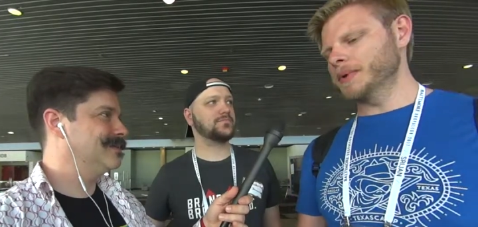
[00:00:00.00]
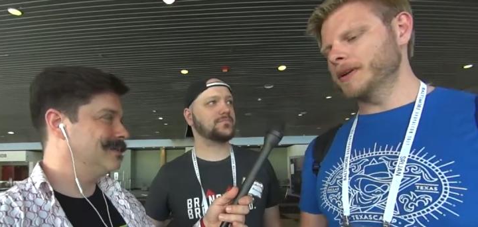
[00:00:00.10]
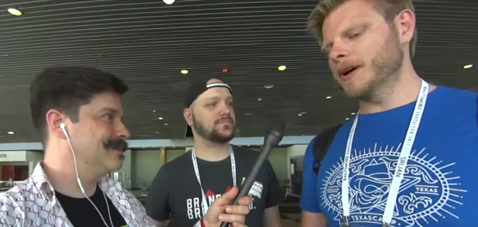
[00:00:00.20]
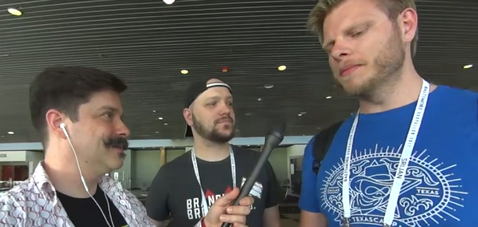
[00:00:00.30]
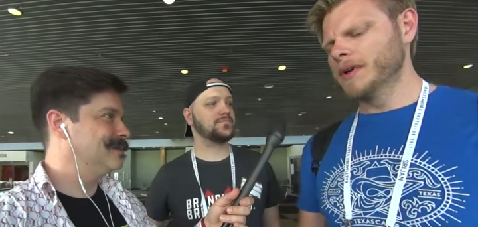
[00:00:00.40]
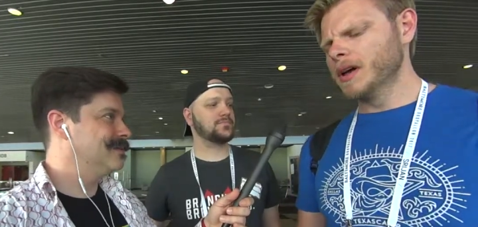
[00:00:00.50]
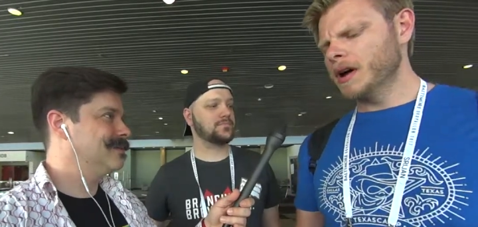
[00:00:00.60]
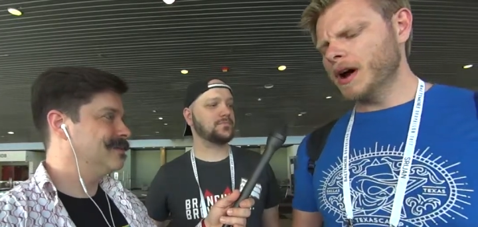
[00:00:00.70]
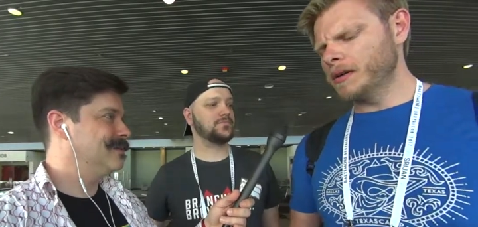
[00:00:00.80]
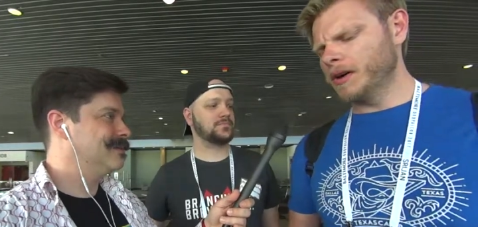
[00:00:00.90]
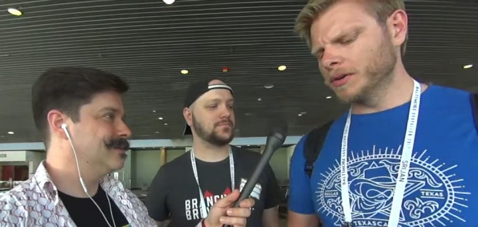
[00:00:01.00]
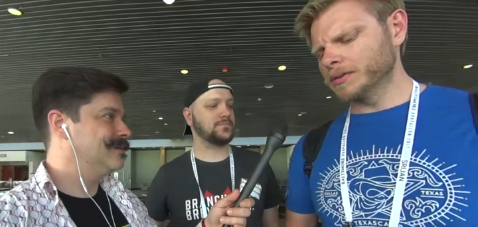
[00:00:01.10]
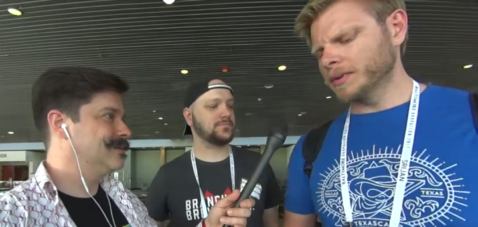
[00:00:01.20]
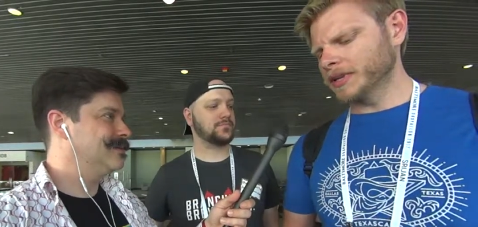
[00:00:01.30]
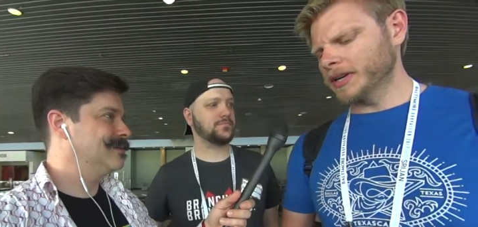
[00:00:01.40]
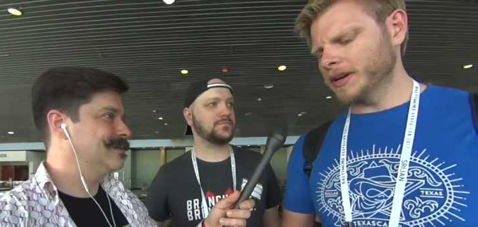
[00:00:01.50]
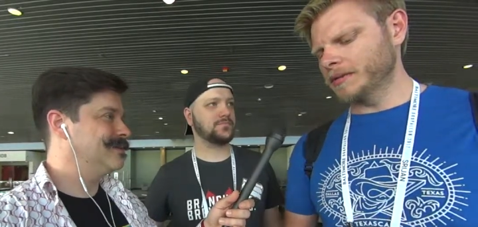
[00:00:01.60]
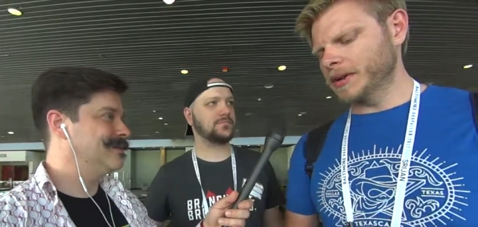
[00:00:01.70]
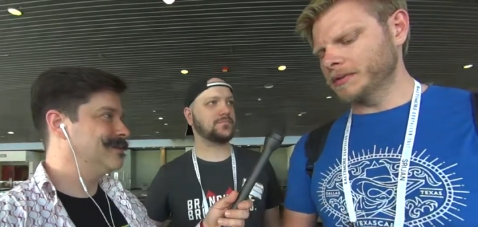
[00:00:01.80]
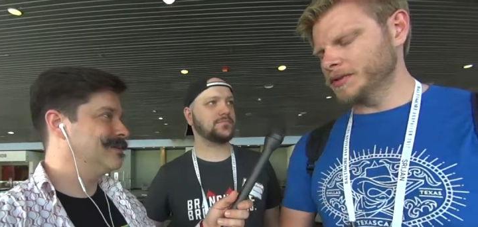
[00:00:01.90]
Speaker 1: But um, uh, ultimately,
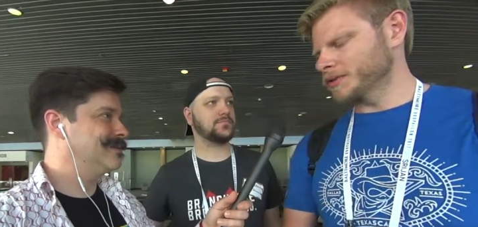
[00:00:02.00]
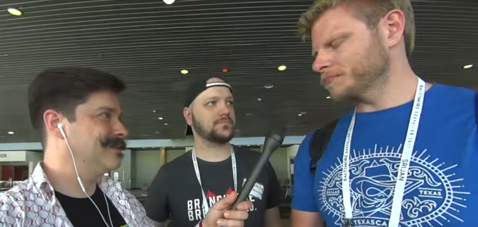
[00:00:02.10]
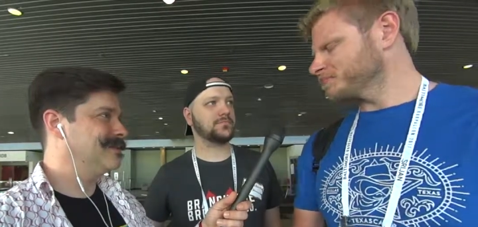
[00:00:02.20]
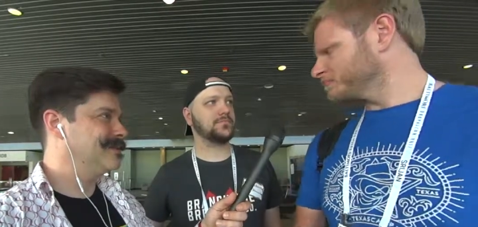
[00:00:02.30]
uh, it was just